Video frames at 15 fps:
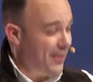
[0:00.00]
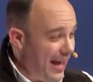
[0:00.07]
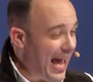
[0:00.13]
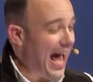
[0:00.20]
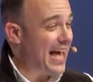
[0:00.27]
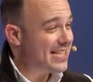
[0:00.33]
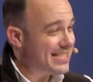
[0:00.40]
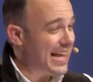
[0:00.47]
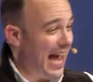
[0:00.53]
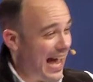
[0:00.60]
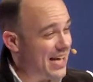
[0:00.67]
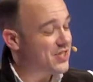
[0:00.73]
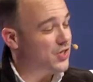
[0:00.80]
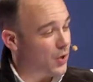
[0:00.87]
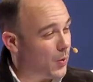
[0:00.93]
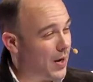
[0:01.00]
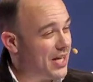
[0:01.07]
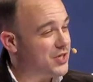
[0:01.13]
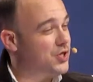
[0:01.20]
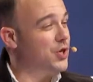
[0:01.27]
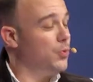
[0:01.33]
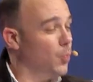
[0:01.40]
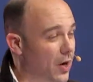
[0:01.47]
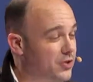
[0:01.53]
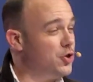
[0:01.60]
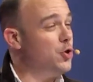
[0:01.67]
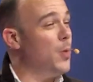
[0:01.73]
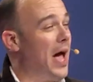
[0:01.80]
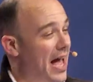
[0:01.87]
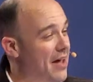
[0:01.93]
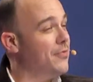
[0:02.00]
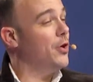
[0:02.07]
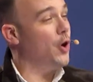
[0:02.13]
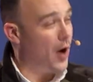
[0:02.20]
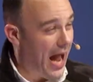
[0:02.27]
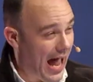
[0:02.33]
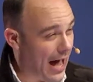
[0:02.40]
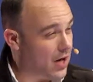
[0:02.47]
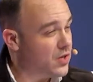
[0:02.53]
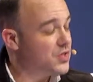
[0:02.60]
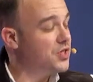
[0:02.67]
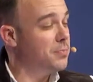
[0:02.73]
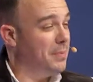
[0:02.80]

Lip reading: he has to ask the question, what do you have in her house,